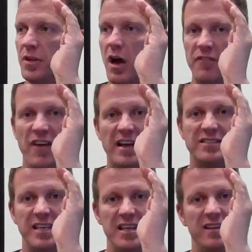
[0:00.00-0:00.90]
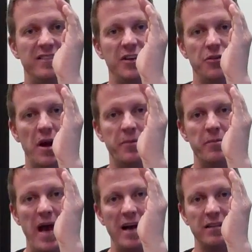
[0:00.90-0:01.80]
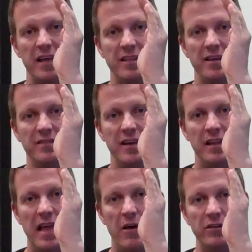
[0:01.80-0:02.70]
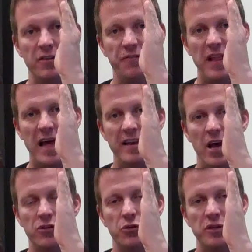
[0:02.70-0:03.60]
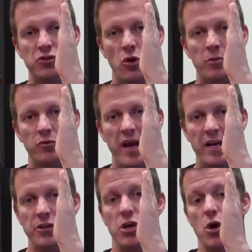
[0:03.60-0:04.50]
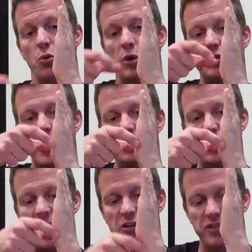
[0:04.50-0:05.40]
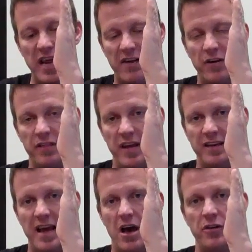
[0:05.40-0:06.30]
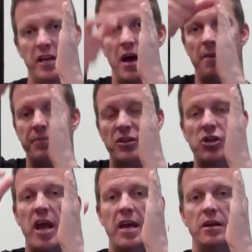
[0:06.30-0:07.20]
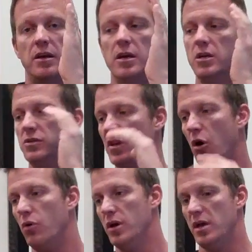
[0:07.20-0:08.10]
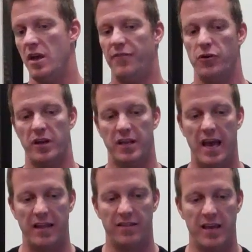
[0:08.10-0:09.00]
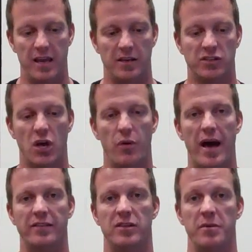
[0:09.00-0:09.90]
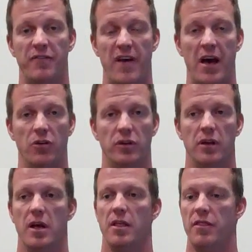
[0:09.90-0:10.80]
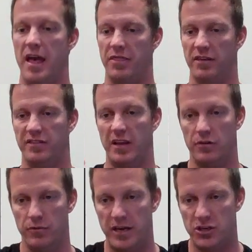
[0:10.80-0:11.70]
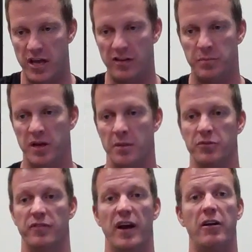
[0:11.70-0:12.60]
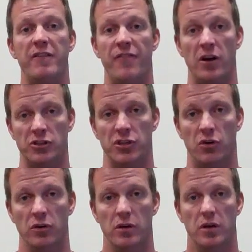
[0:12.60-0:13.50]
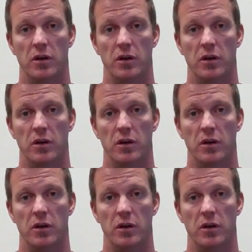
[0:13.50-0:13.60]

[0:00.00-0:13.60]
convexity that's in your upper back like this, and allow it to flatten out to its normal range, which then changes everything down and up the chain. So if you can get the psoas to be found, then the sit and reach test becomes very functional